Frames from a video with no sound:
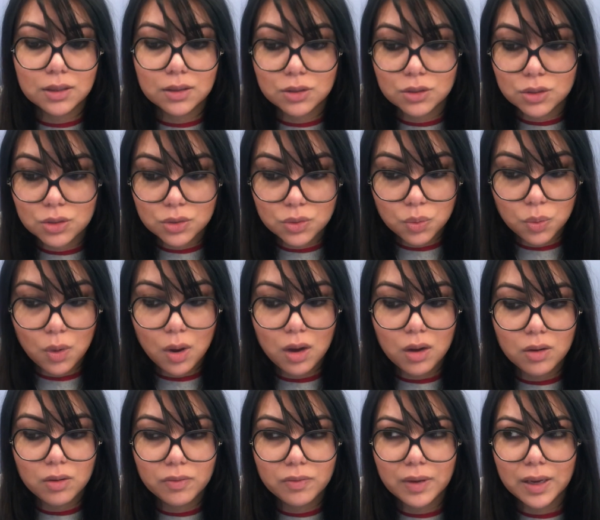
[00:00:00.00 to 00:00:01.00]
There's
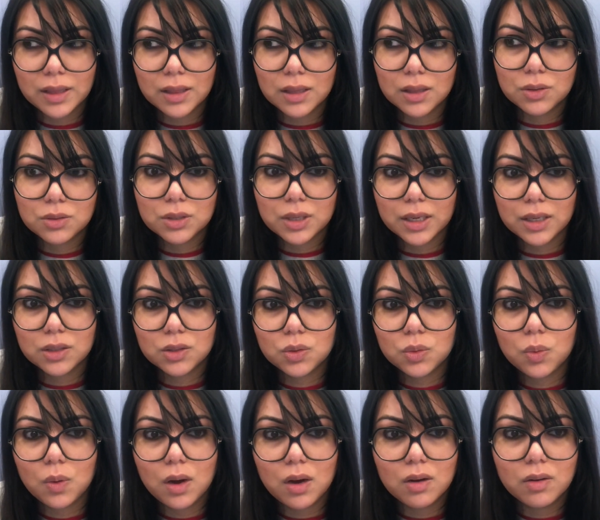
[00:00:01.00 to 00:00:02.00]
12, I think there's like
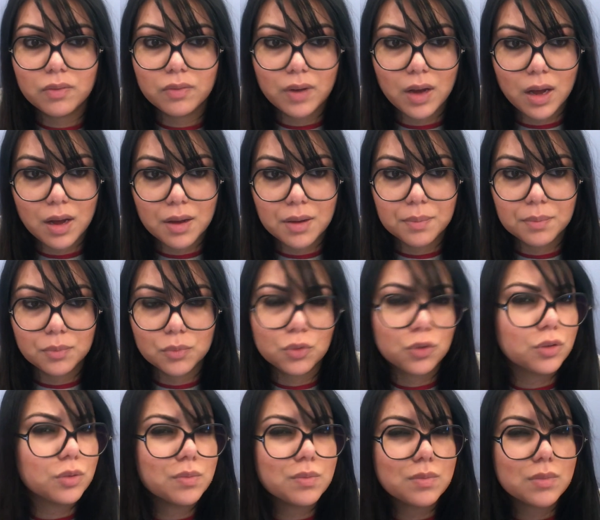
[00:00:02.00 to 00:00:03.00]
12
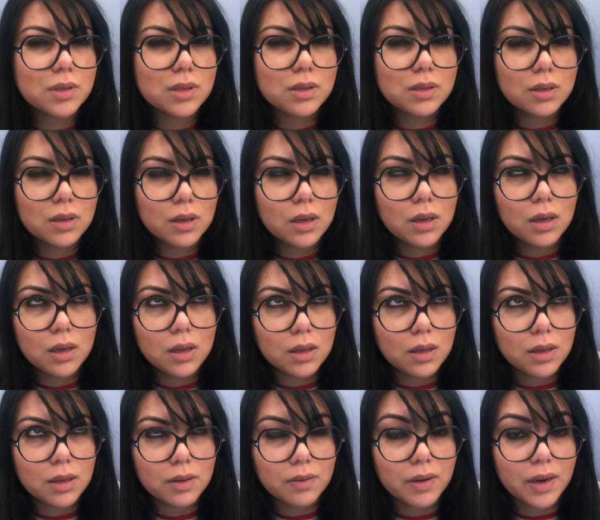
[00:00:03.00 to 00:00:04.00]
rooms,
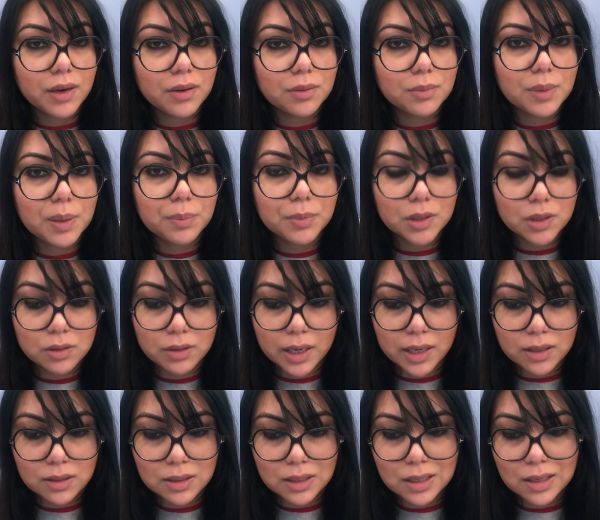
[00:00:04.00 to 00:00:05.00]
if I remember
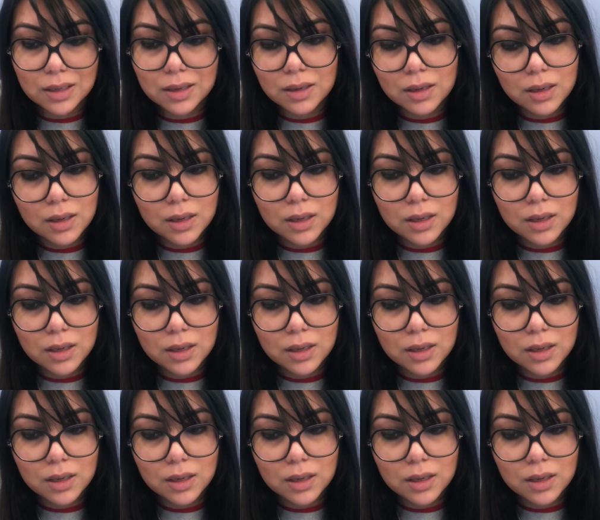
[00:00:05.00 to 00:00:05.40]
correctly.